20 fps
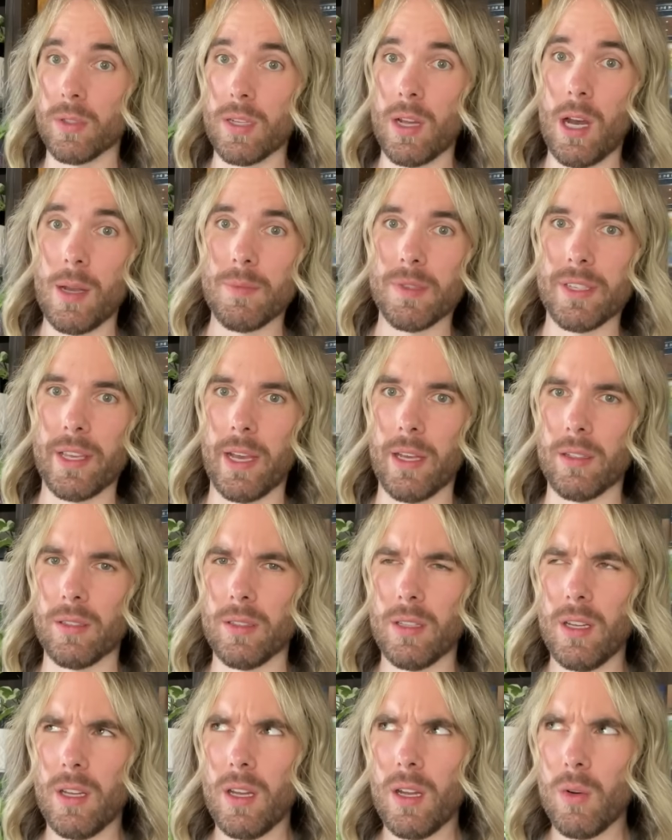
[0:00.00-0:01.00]

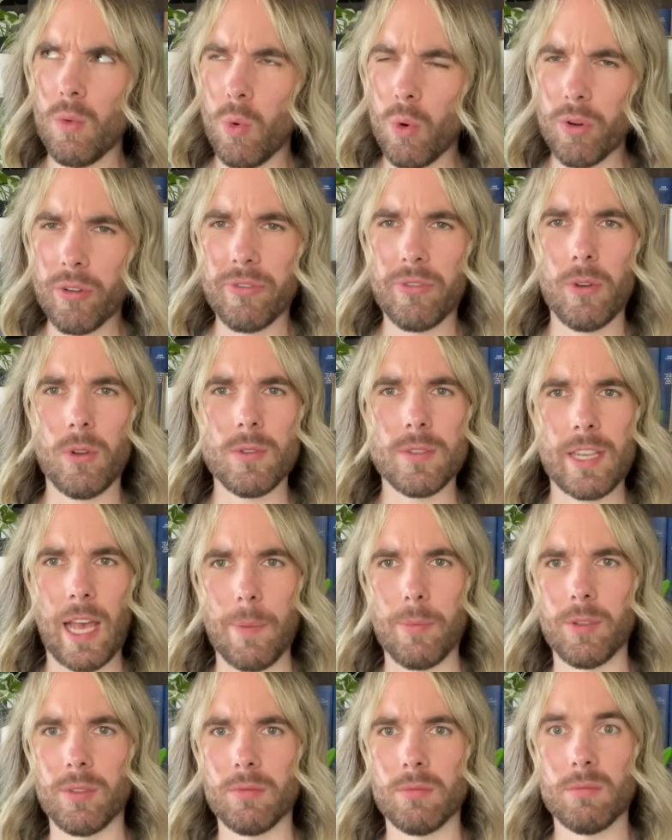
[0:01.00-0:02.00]
timescale, waterfalls
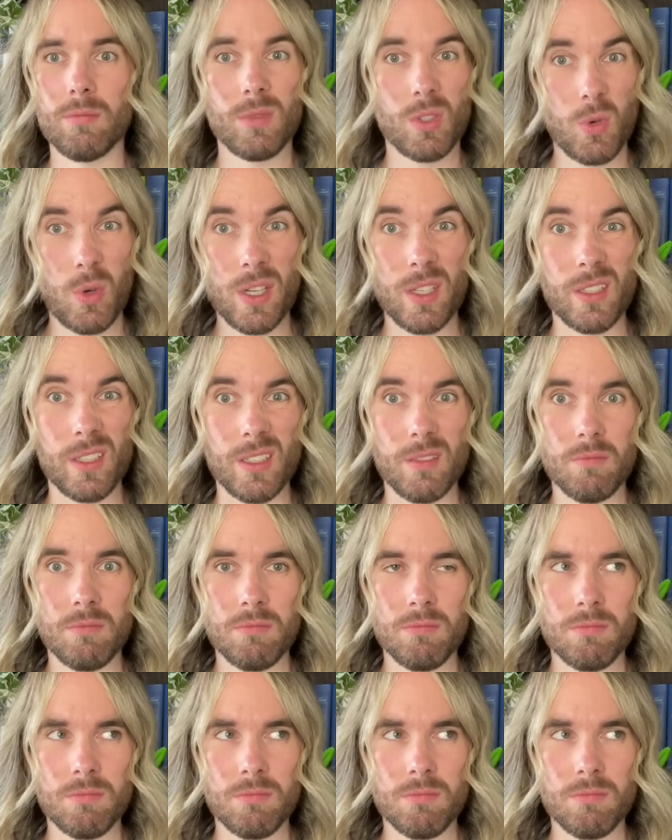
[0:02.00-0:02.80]
happen quickly